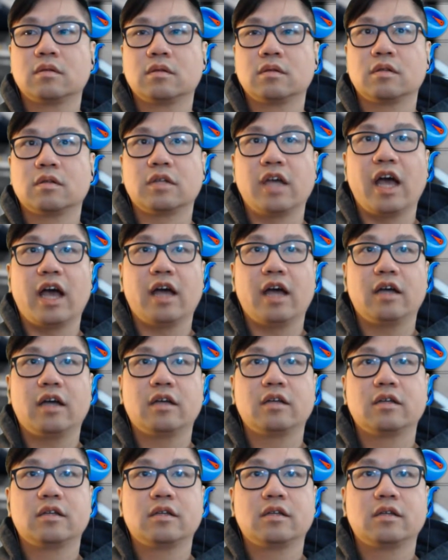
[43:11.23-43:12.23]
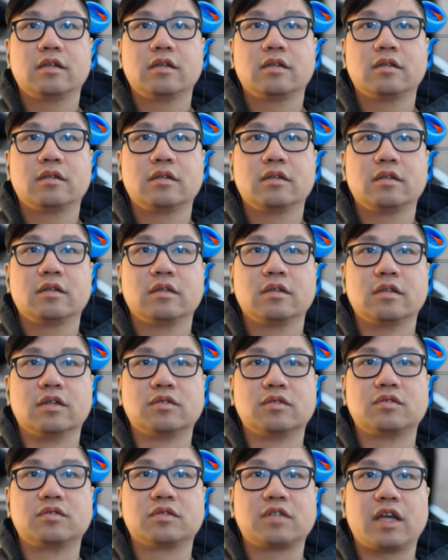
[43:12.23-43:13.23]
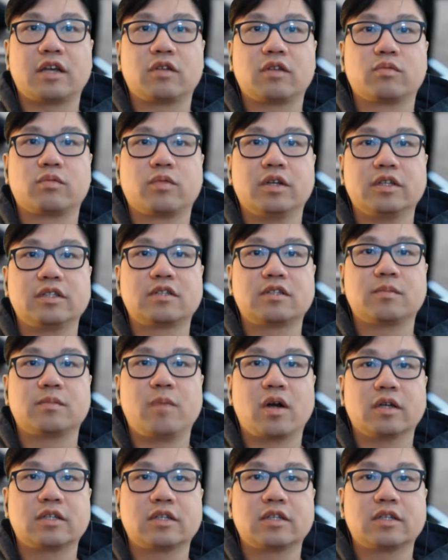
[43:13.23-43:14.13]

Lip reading: Yeah. This was like a really smart